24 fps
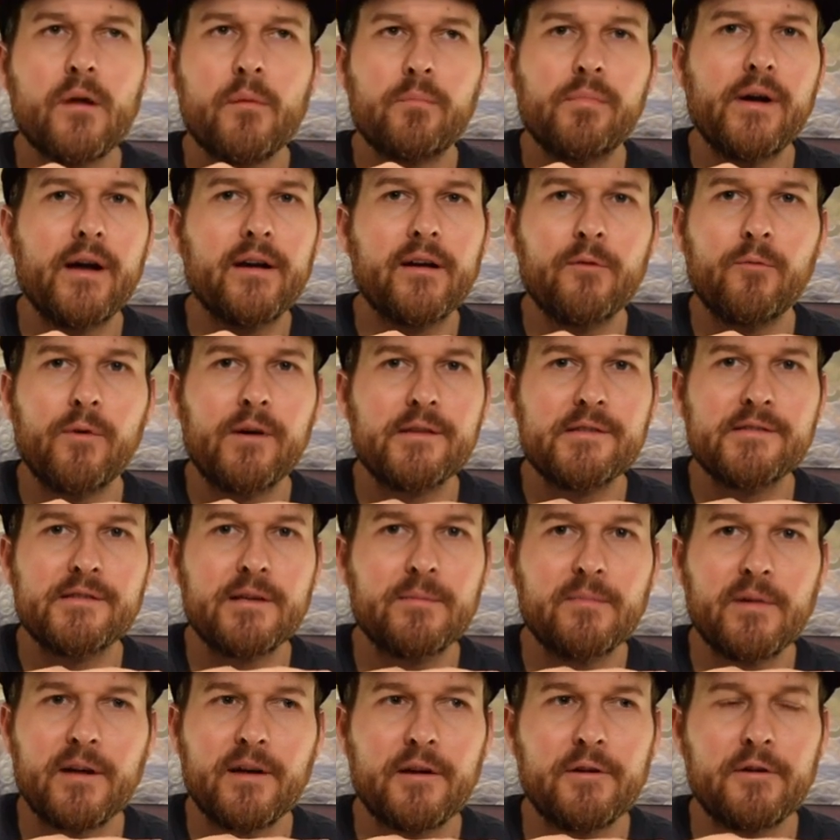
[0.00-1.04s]
Bracket 1
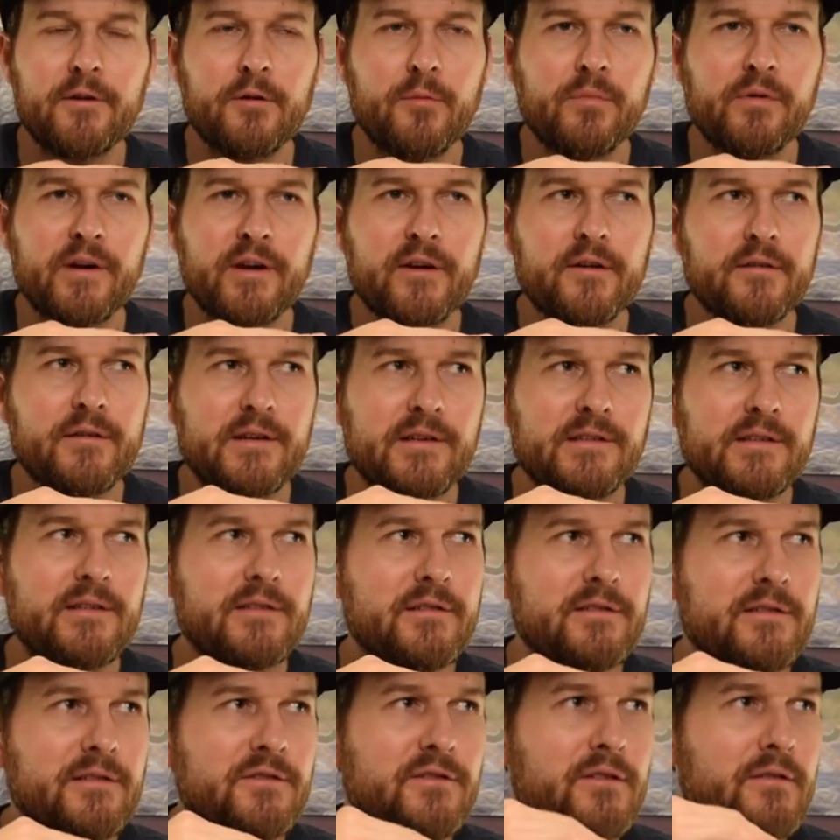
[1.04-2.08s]
seemed like a no-brainer, easy
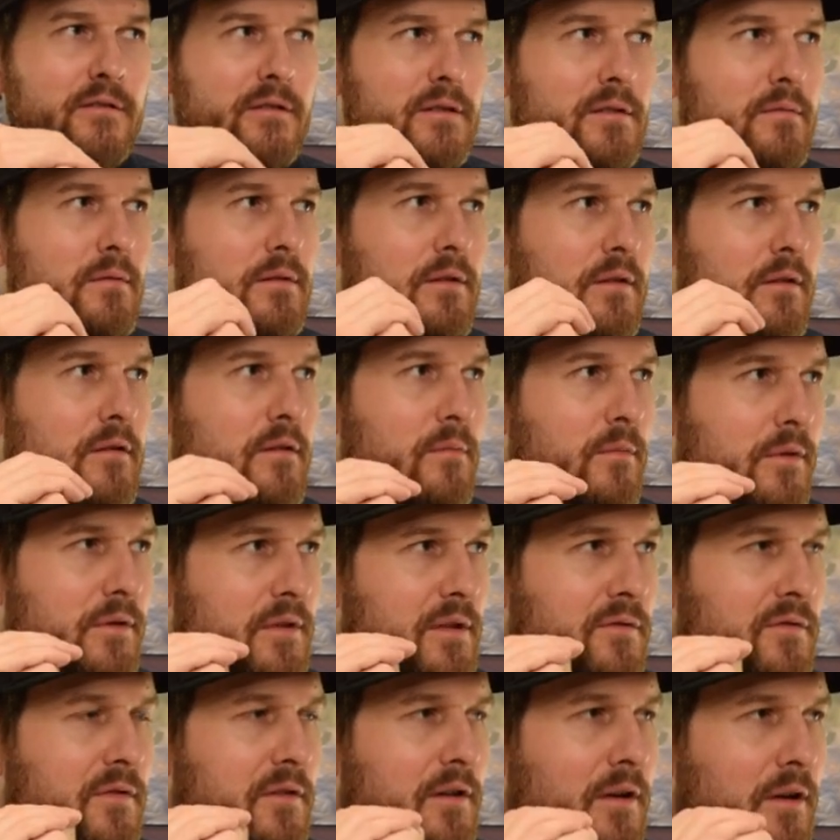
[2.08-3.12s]
decision. This one a little more
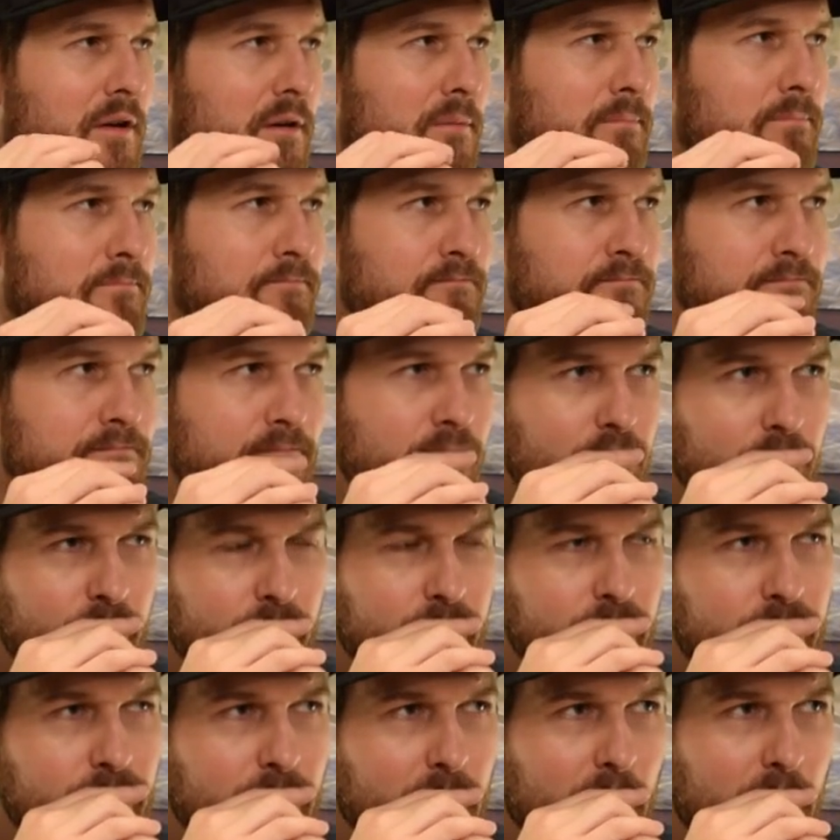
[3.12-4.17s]
difficult,
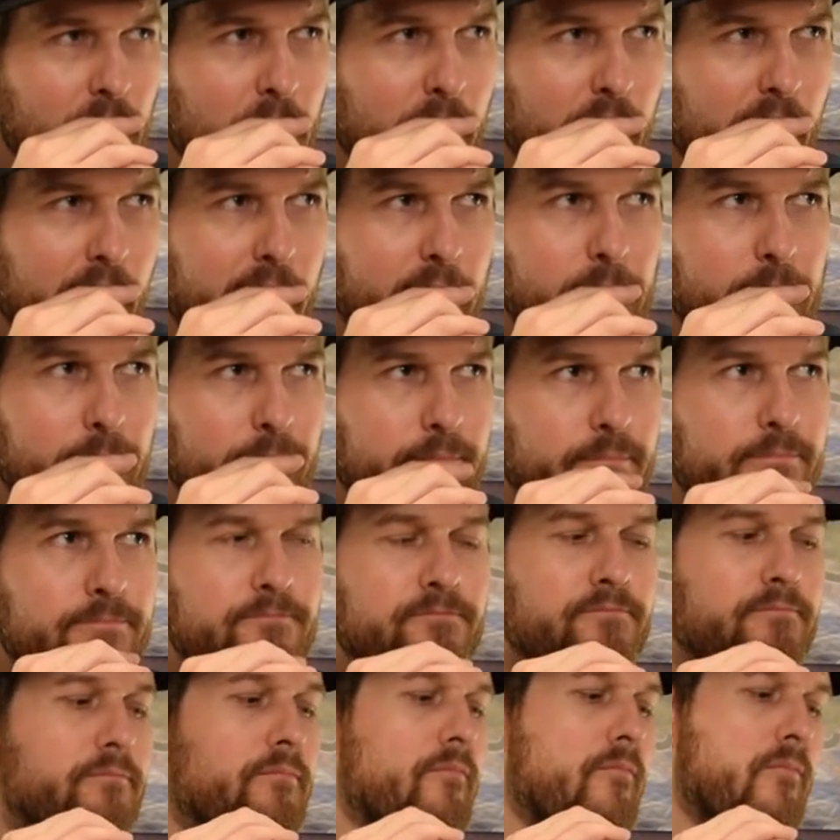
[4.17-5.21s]
but
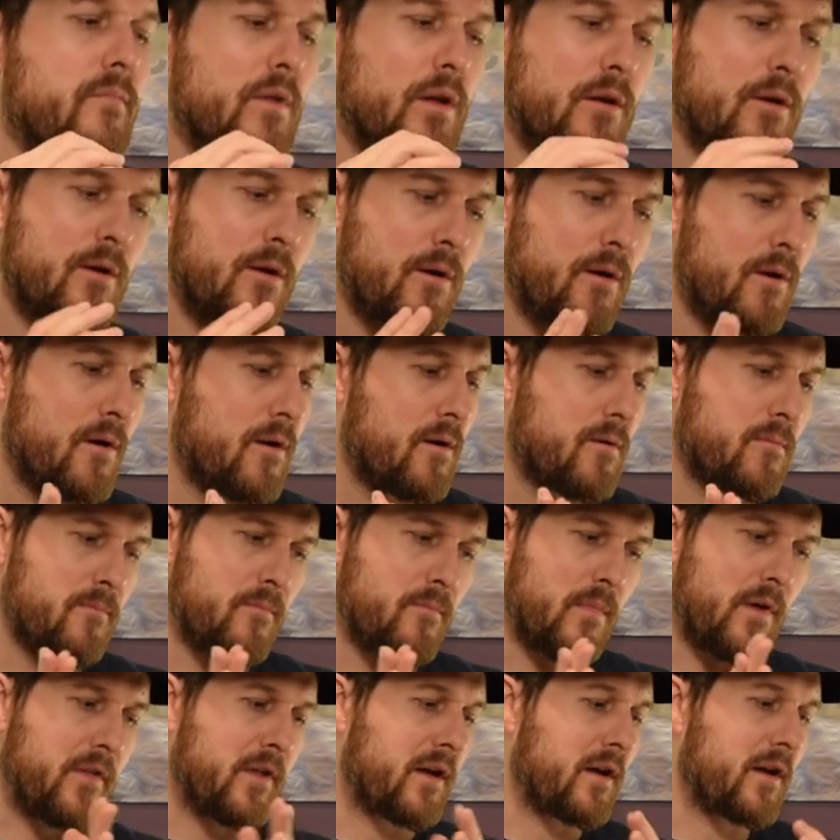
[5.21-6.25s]

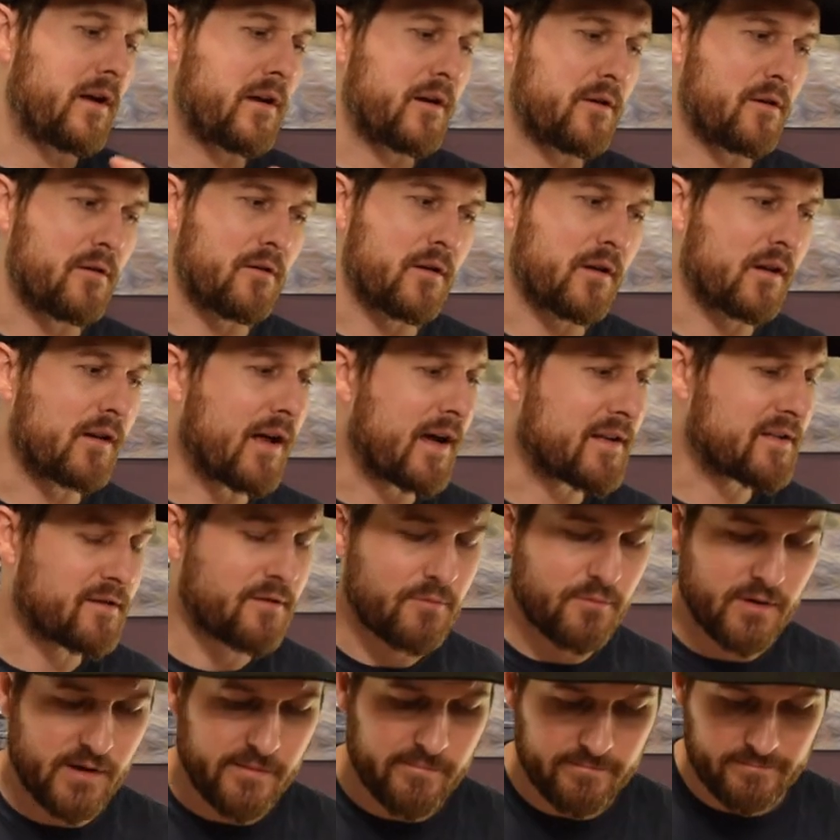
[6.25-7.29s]
I think I gotta go to glass
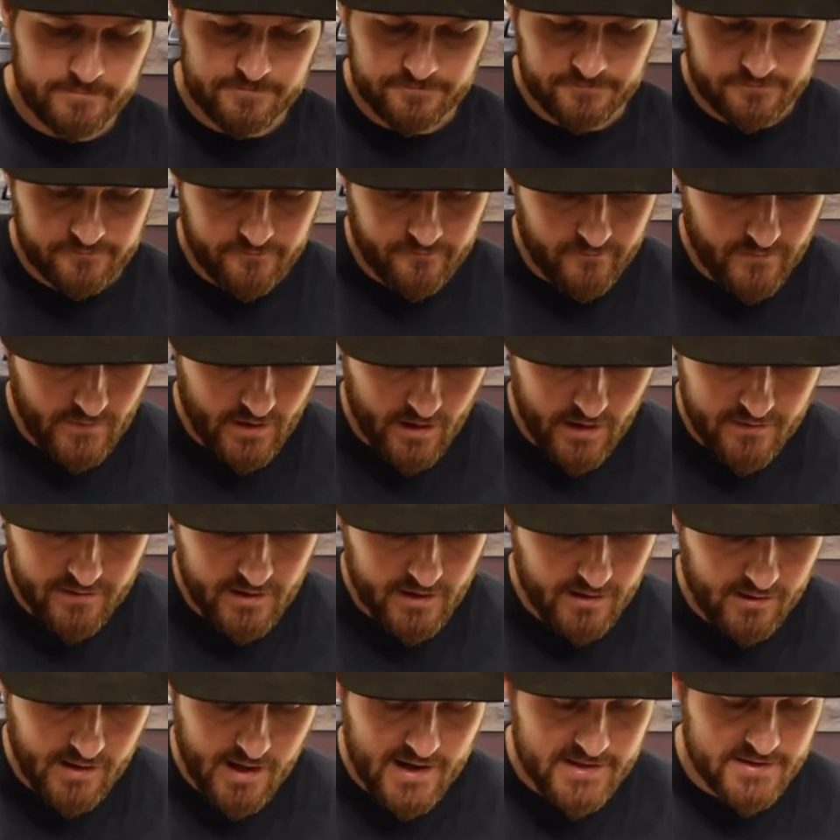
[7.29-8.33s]
3. I
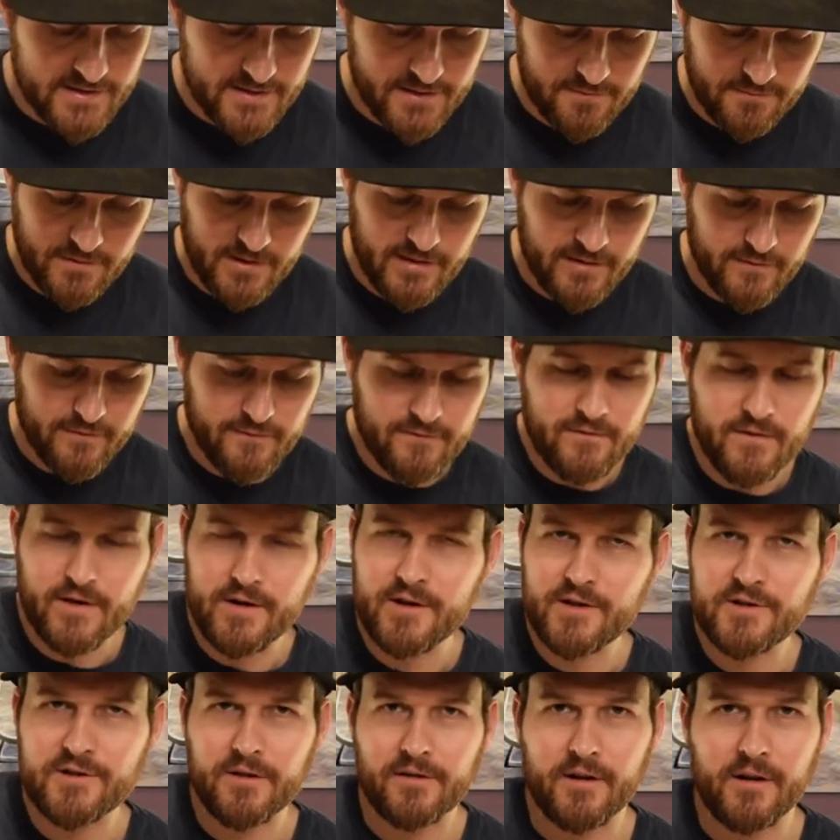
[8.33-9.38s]
think glass 3, the
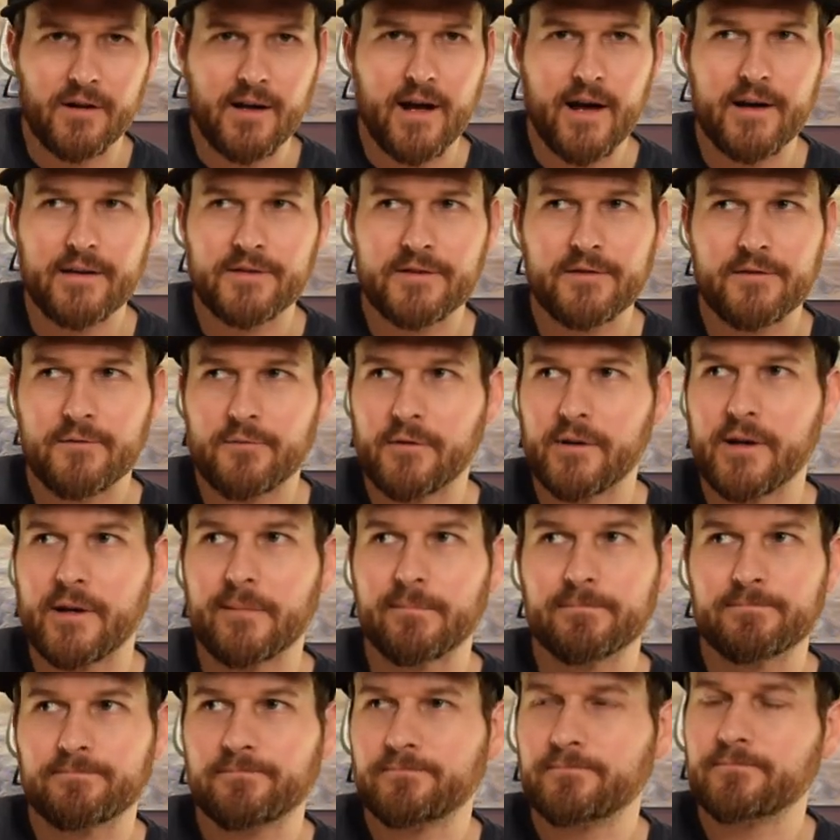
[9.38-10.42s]
finish on glass 3,